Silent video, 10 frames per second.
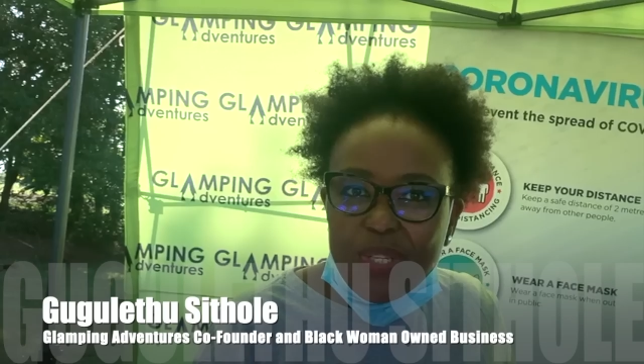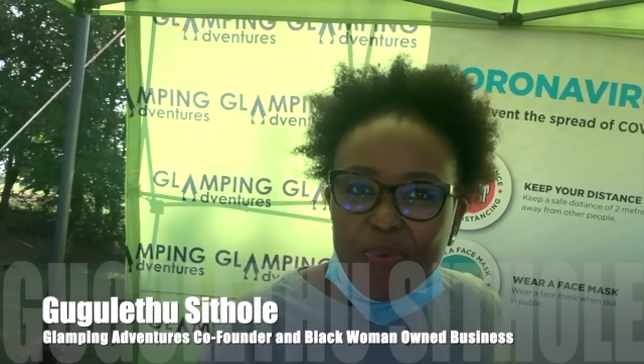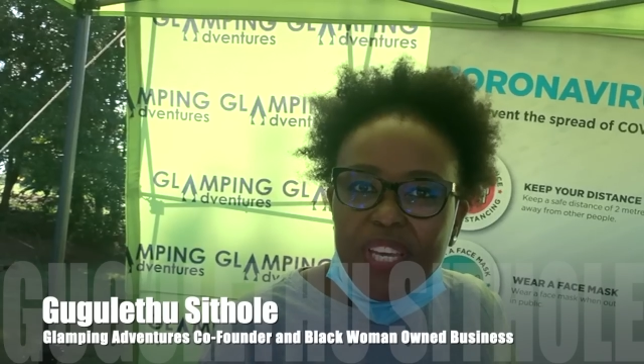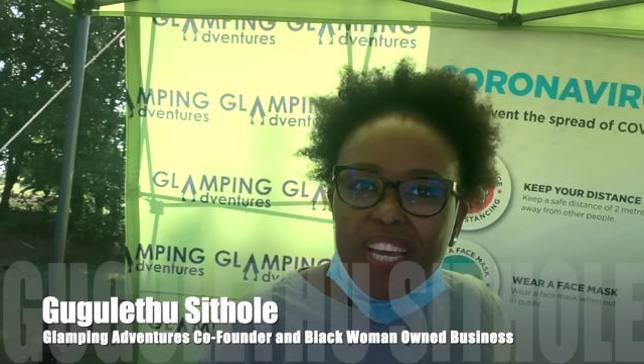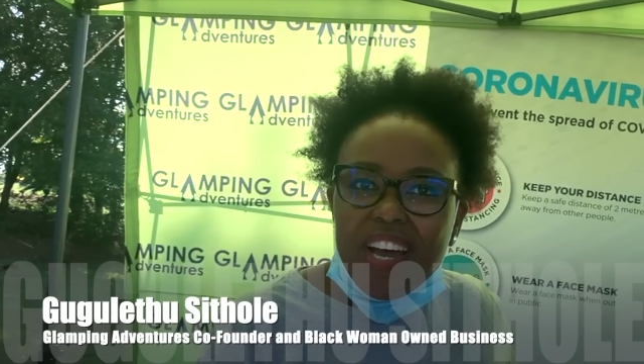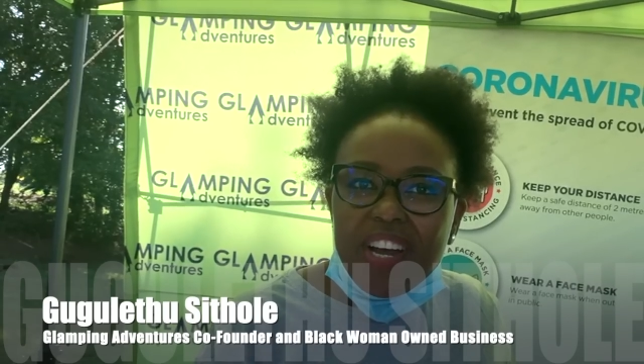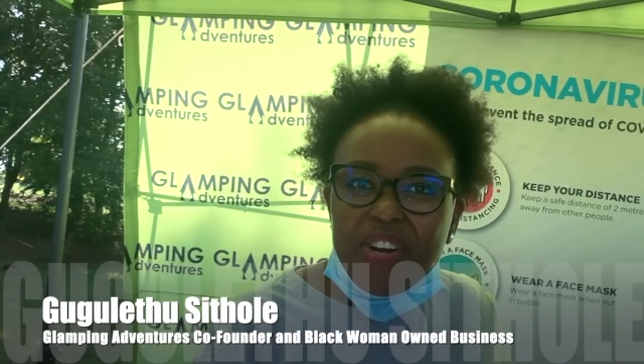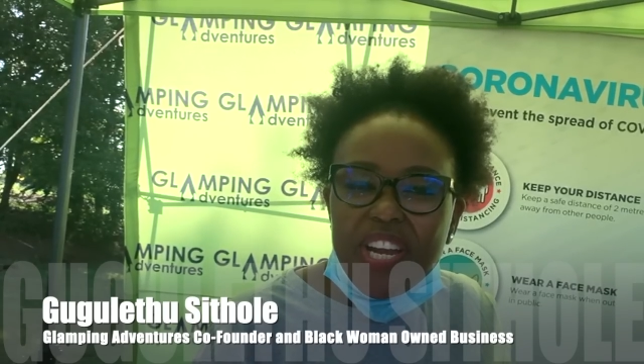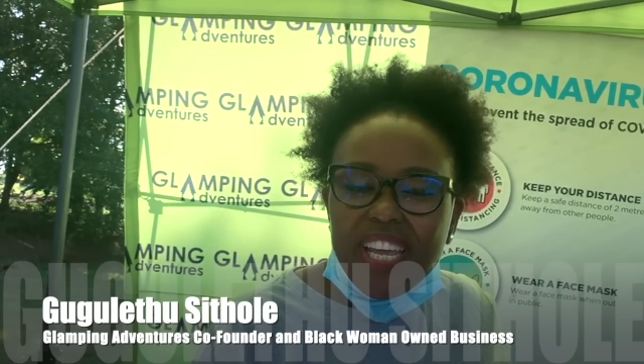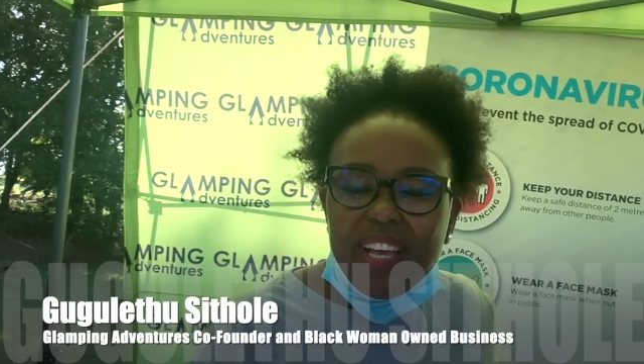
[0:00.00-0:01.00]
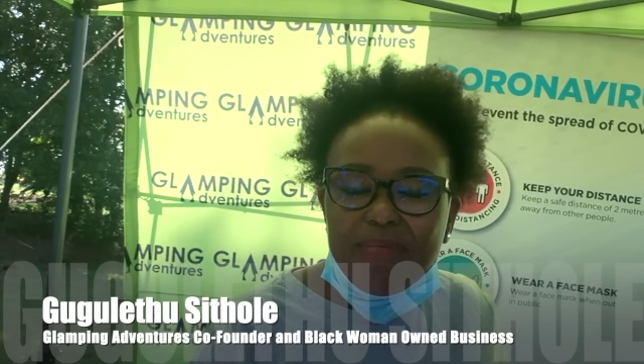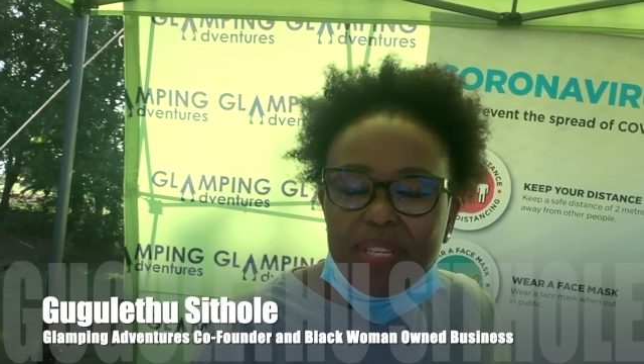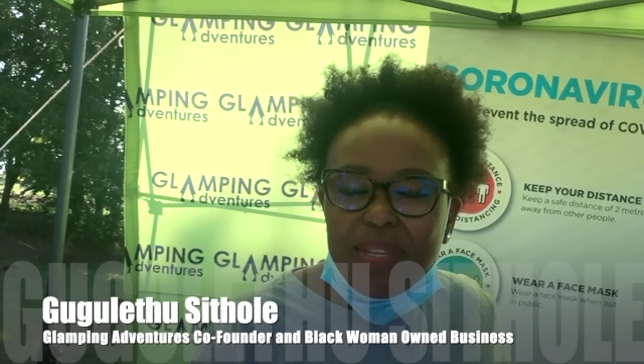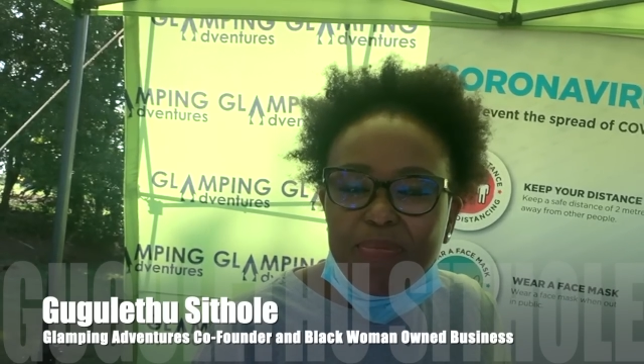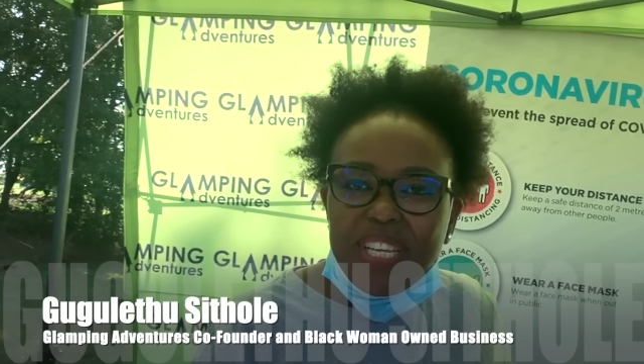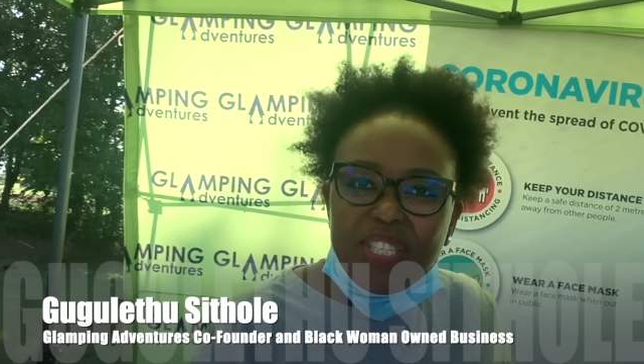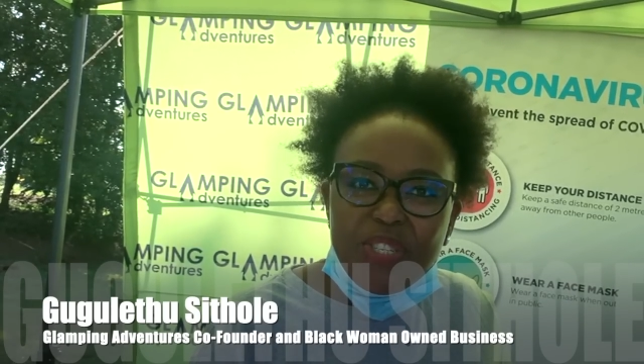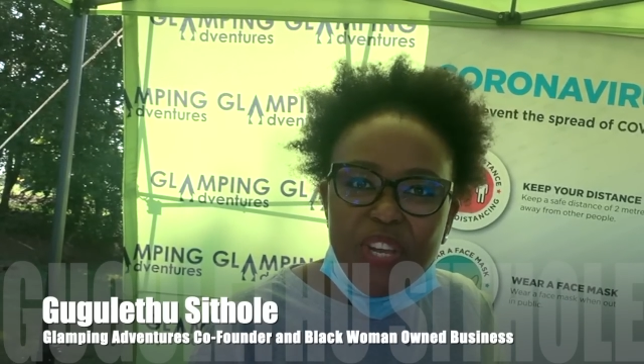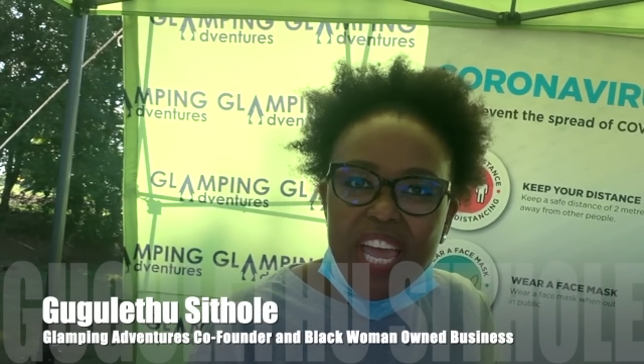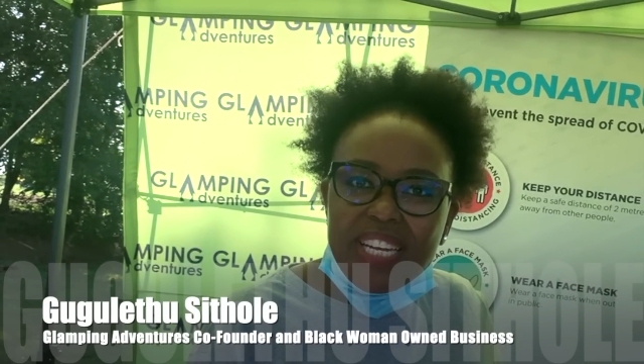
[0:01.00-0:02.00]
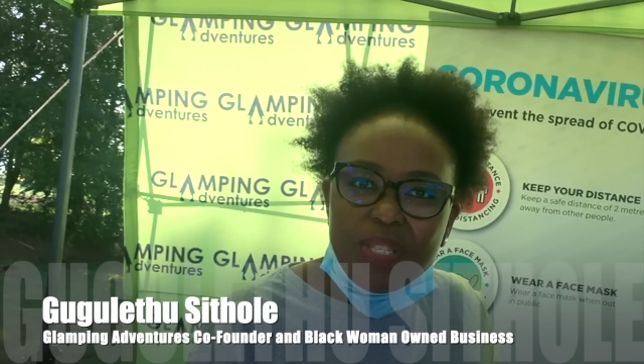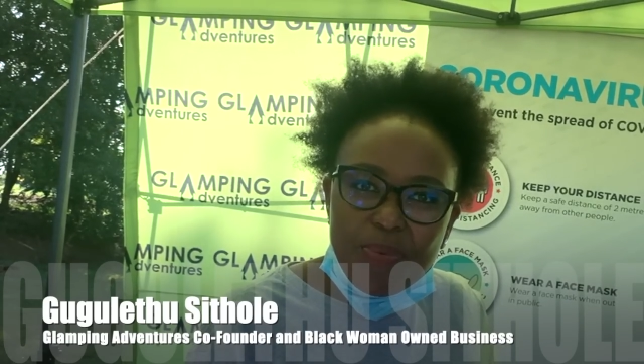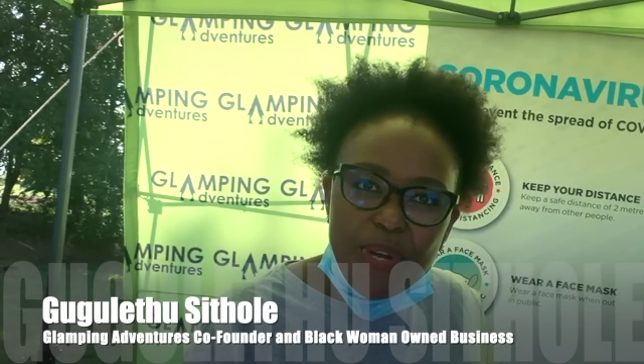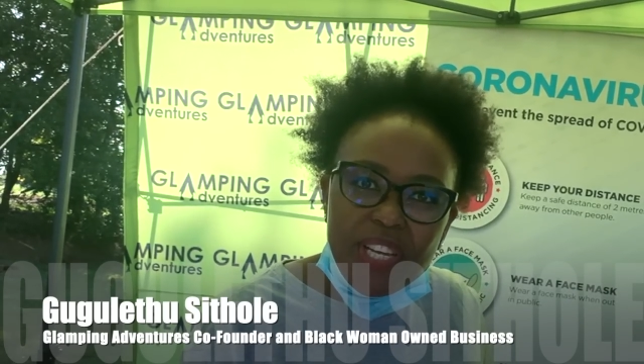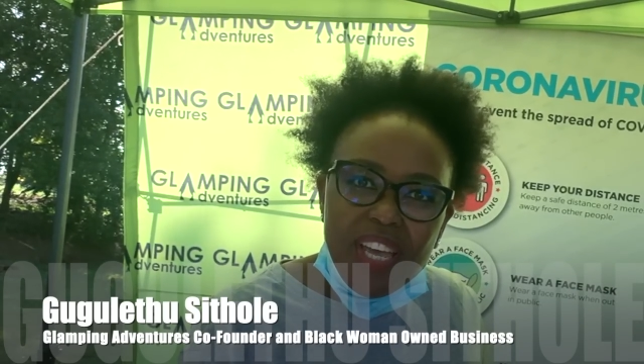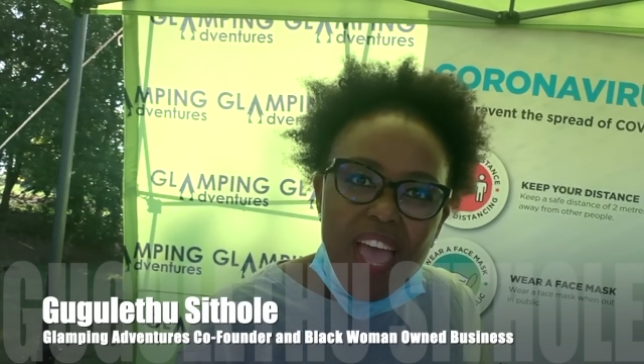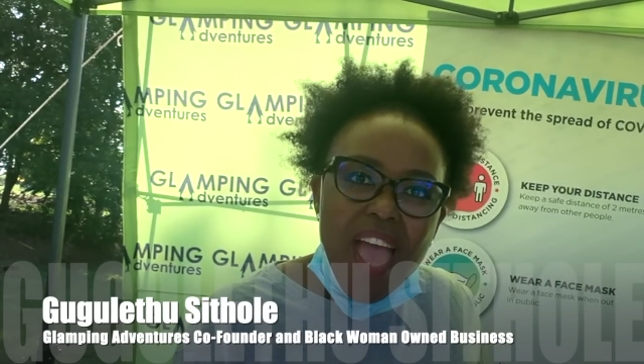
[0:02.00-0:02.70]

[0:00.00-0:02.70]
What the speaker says: We are a company based in Johannesburg,